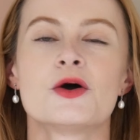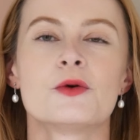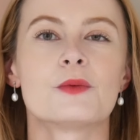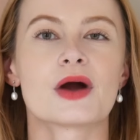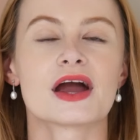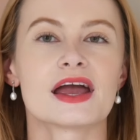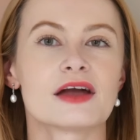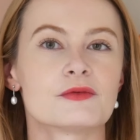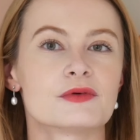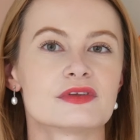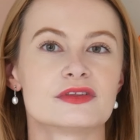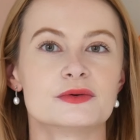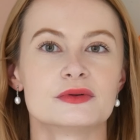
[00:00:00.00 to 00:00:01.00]
wearing
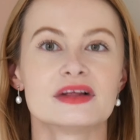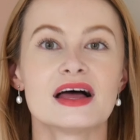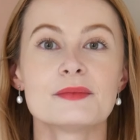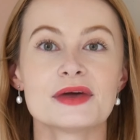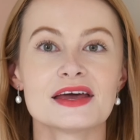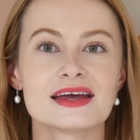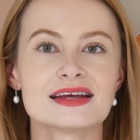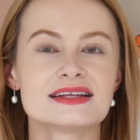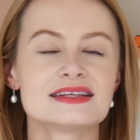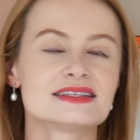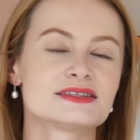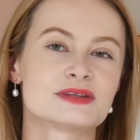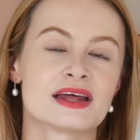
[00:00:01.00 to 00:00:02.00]
with Lululemons,